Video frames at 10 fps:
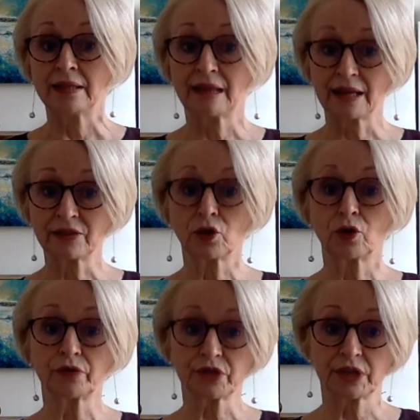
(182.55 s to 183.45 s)
That
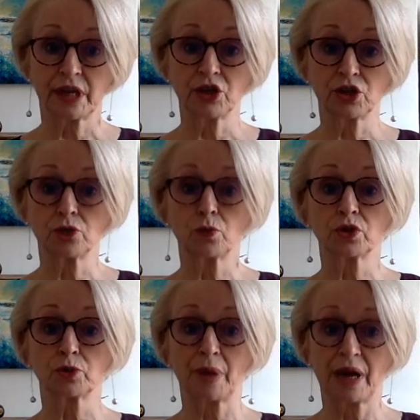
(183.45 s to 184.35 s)
conversation
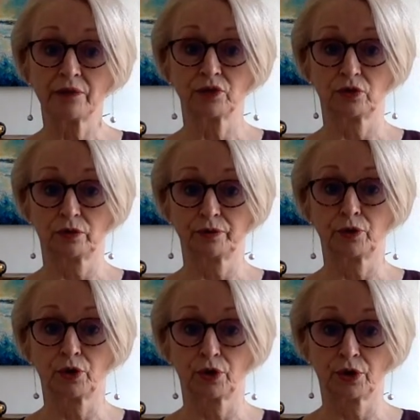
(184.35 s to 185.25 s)
was pivotal
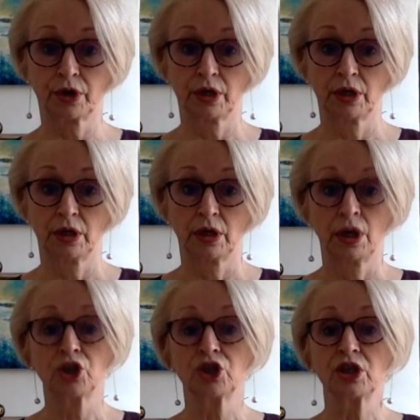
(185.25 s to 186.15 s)
for her.
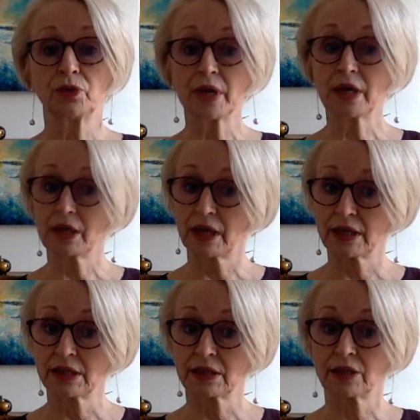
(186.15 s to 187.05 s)
She
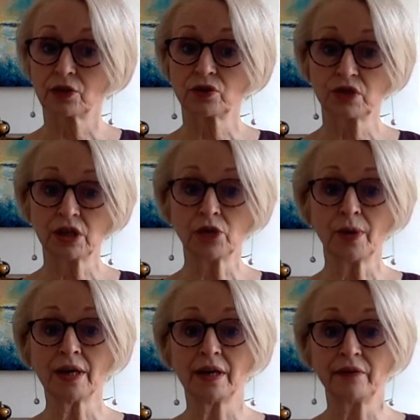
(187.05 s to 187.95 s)
realized that
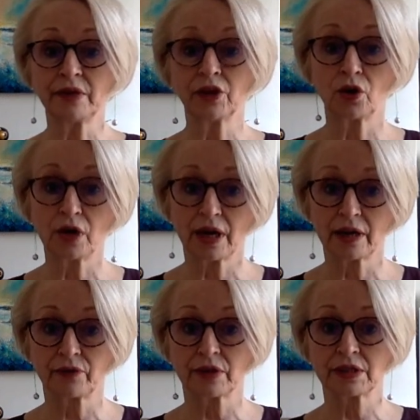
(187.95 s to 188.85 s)
continuing living her
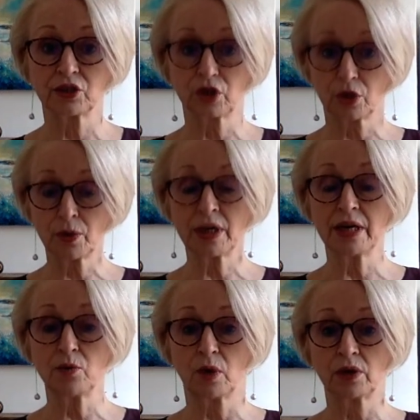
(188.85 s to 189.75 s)
life as it
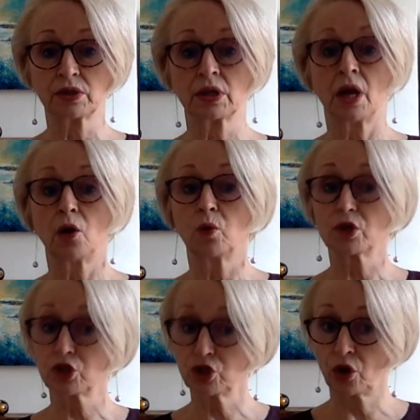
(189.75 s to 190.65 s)
currently
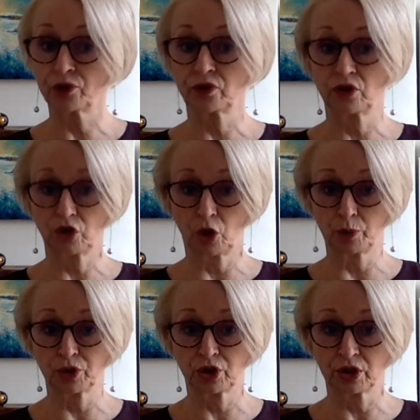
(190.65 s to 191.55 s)
was not an
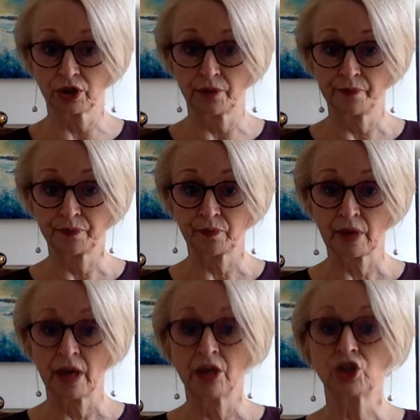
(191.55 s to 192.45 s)
option.
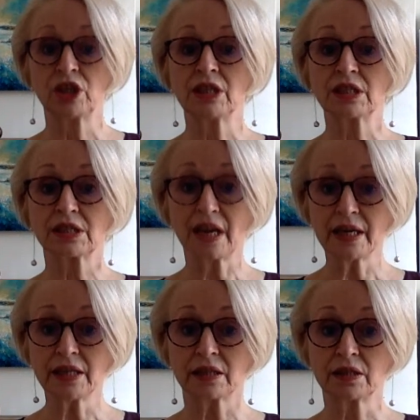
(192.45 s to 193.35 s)
She
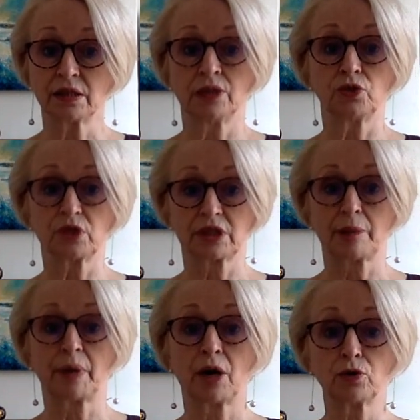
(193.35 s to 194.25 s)
decided to
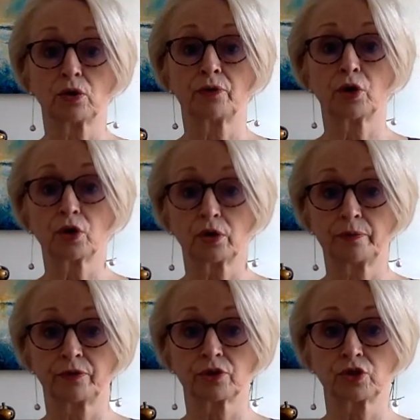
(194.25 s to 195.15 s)
step out of her
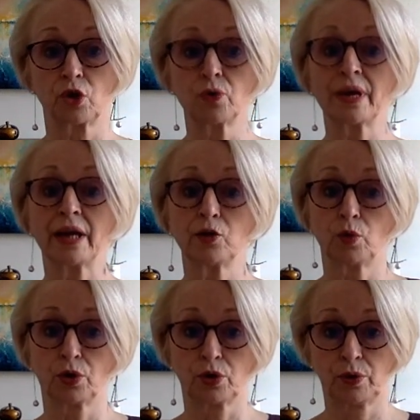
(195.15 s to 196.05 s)
comfort zone and
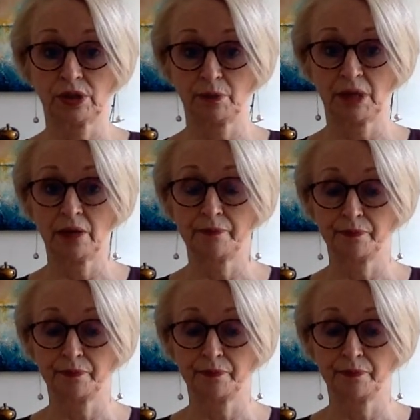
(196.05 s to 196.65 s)
work with me.